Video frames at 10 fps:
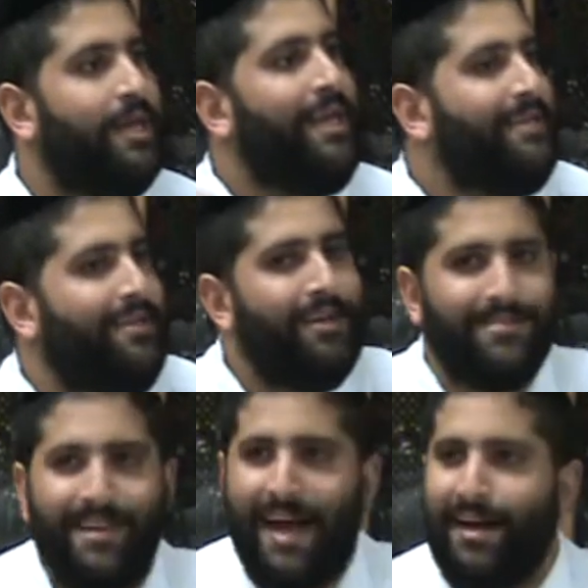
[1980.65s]
he
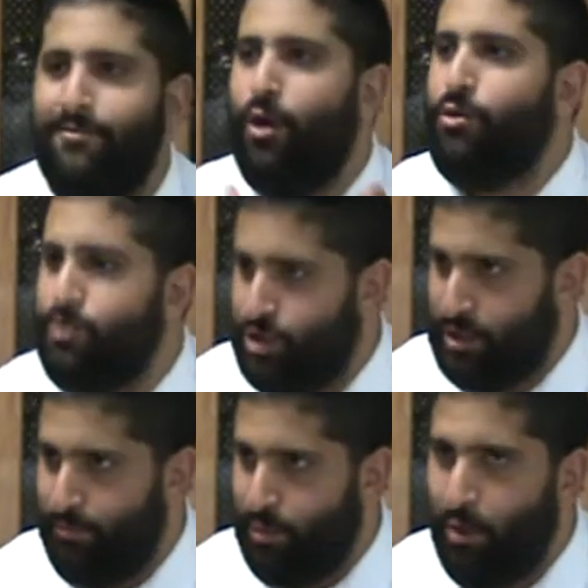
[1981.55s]
doesn't have
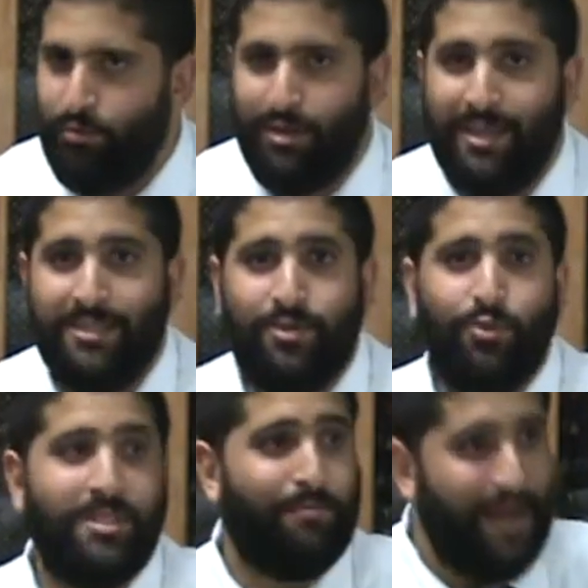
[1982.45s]
ownership over his
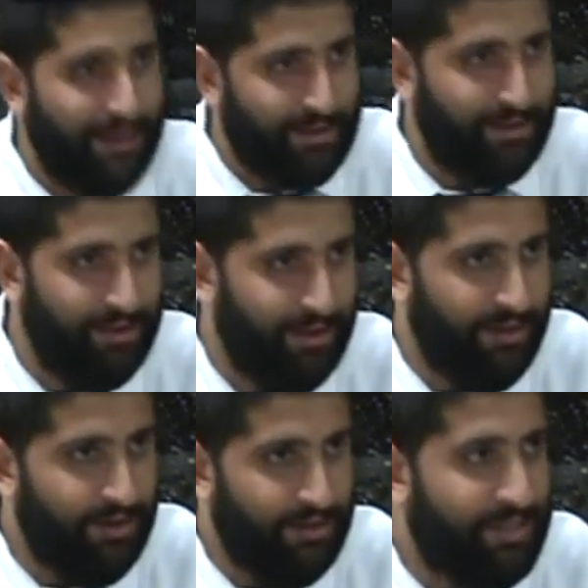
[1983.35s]
respect
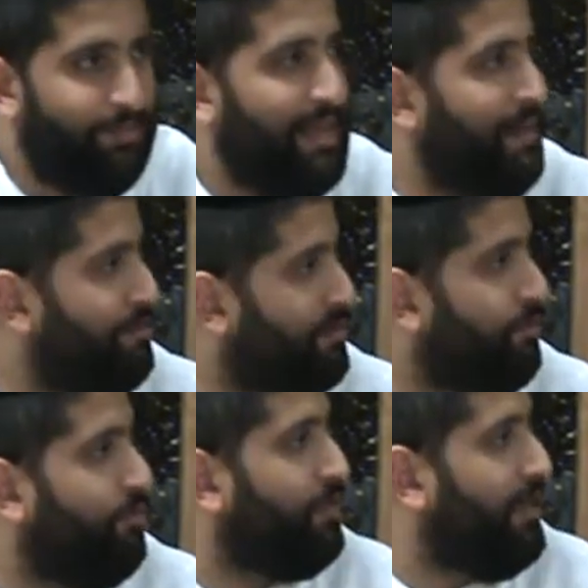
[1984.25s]
to be able to
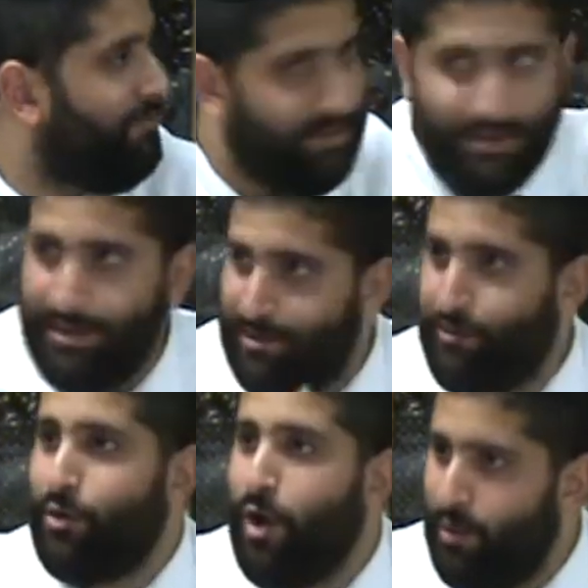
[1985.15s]
forgive it, to
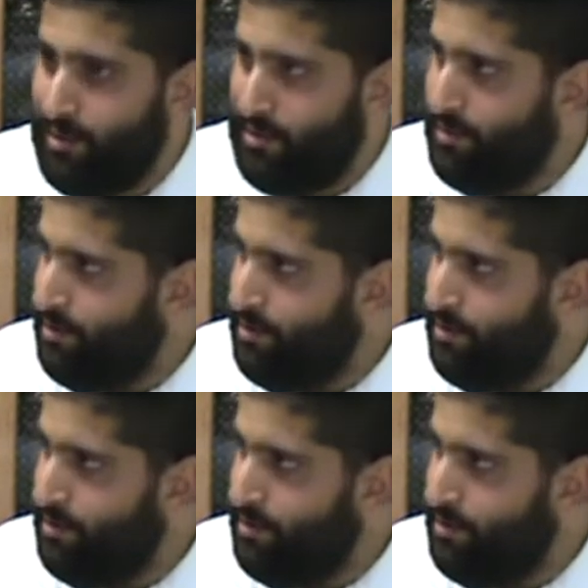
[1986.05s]
forgo it.